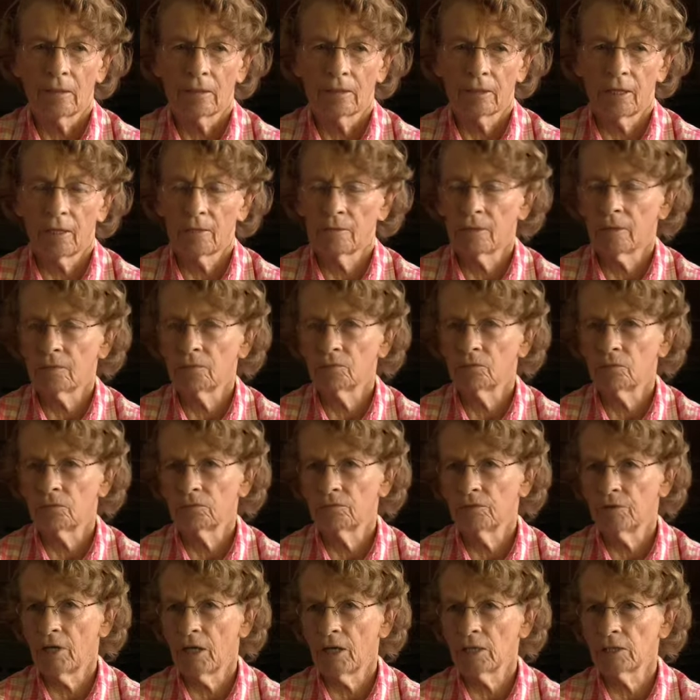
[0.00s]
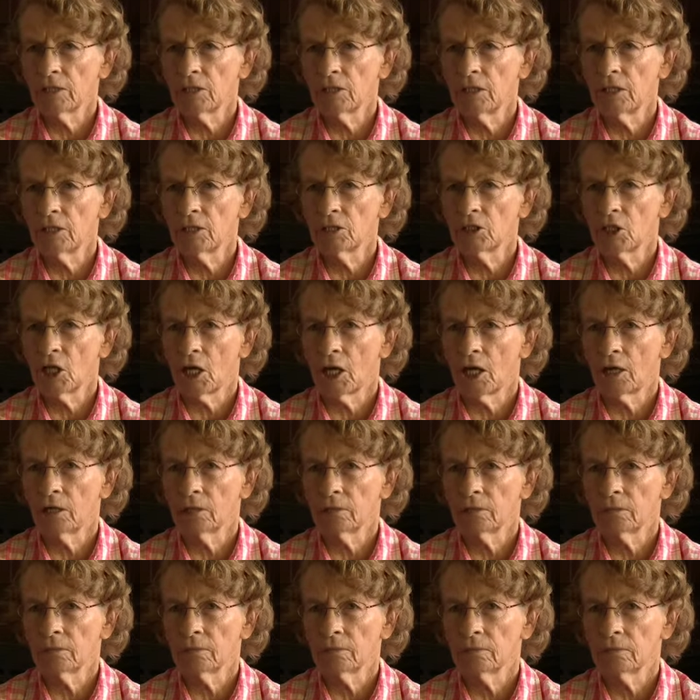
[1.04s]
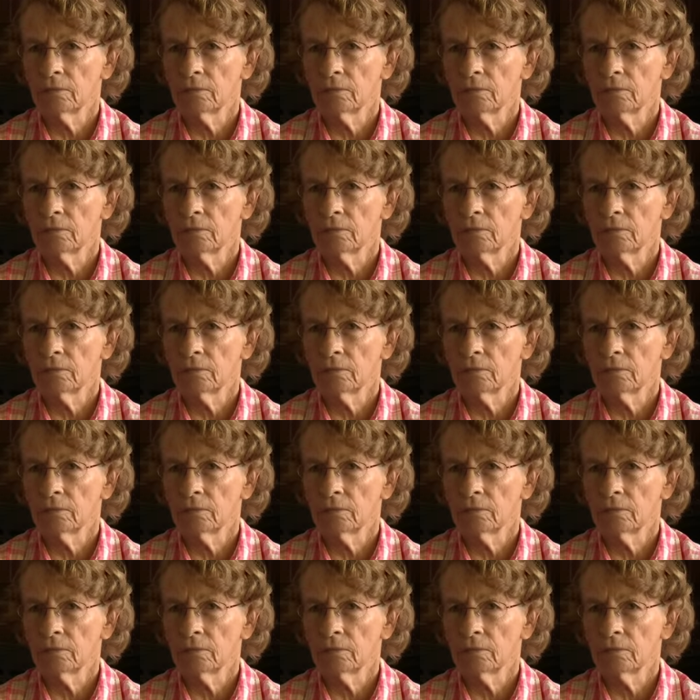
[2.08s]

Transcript: came, and fat and hit Jack,